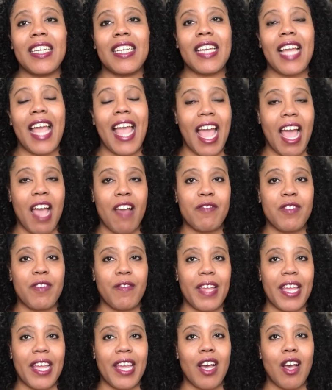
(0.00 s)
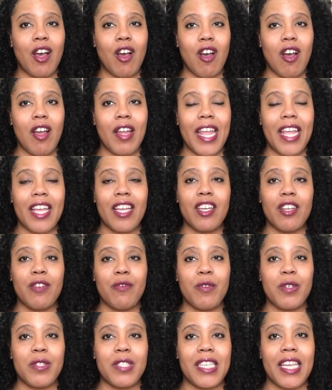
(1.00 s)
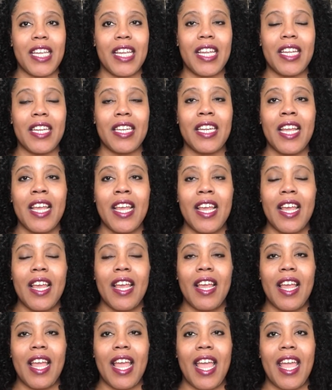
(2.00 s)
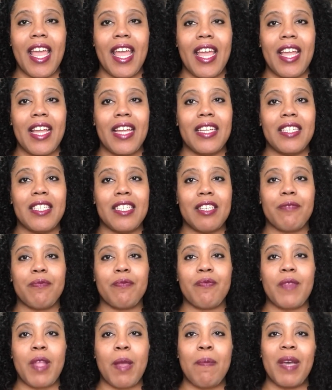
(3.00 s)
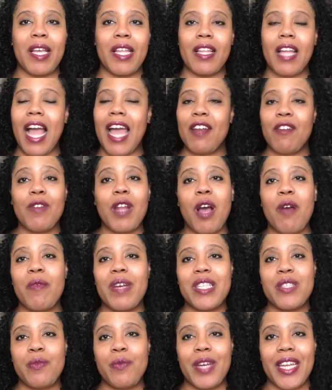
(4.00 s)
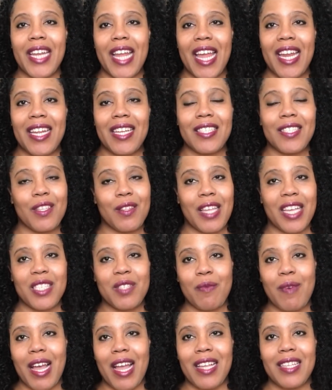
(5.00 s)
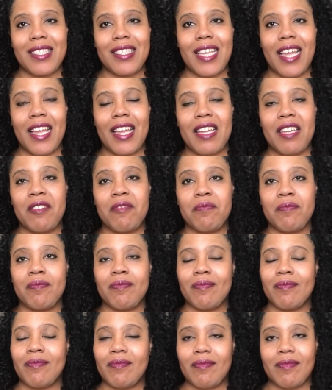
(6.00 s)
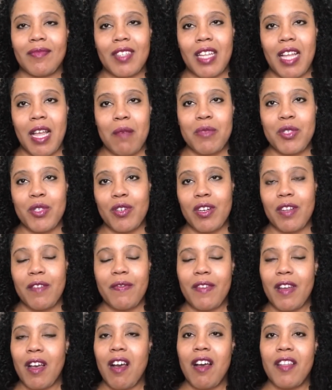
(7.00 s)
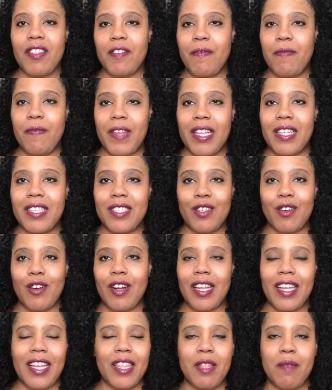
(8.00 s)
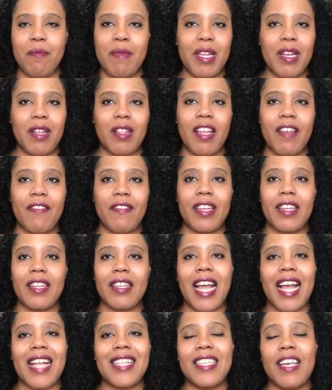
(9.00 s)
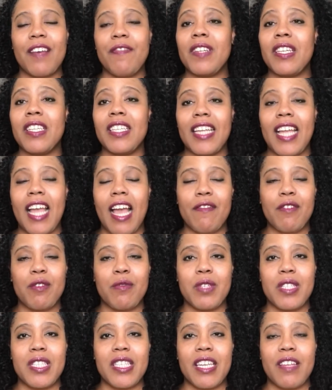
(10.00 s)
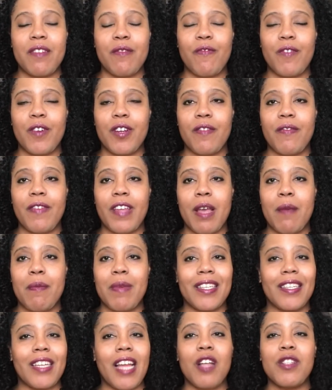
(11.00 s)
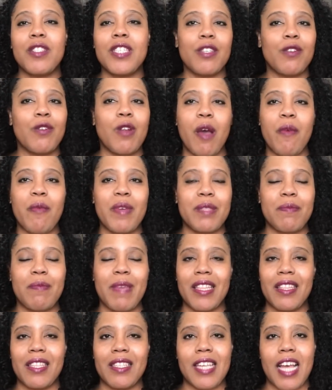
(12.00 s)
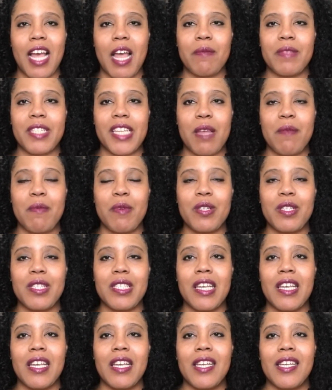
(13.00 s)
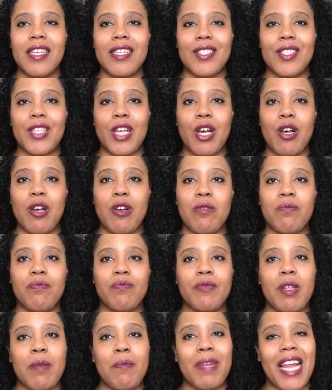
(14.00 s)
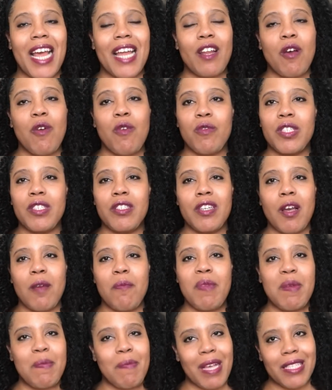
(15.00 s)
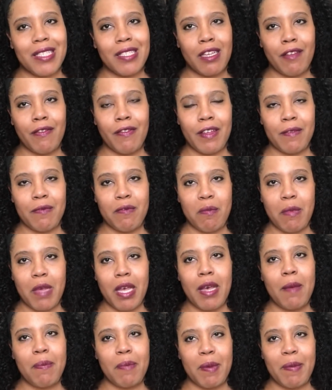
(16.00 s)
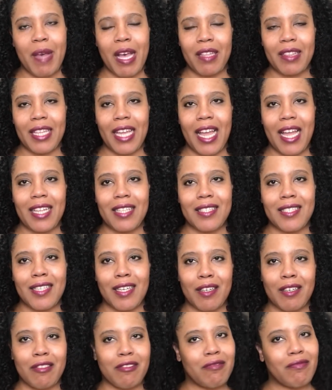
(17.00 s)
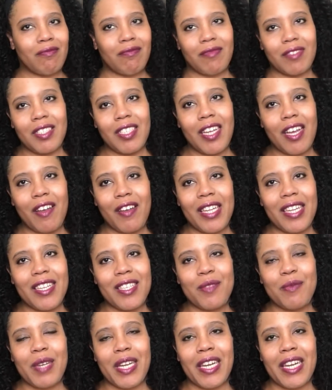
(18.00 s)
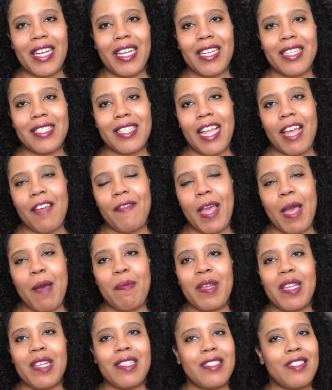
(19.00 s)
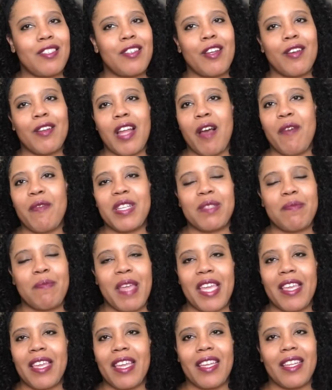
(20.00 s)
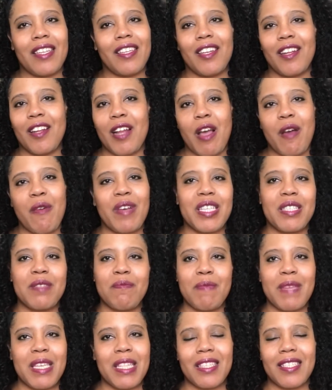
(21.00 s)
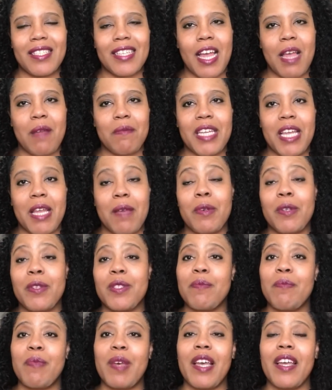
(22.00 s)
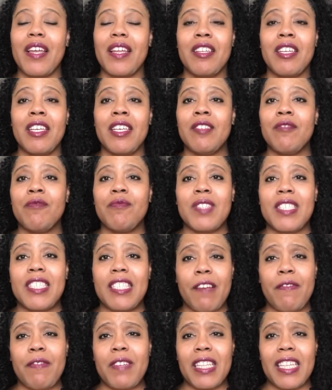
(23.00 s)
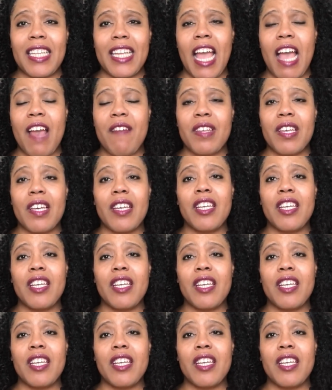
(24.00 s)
have Nevaeh on a good routine, but I don't always win at it. So that's why I say I'm sort of on the fence or in the middle of it. I definitely have a routine for Nevaeh, but I don't always make the timetables. So, but I don't, beat myself up about that. So, it is what it is. Life happens. You don't always make it. You don't always meet the timetables, but definitely having a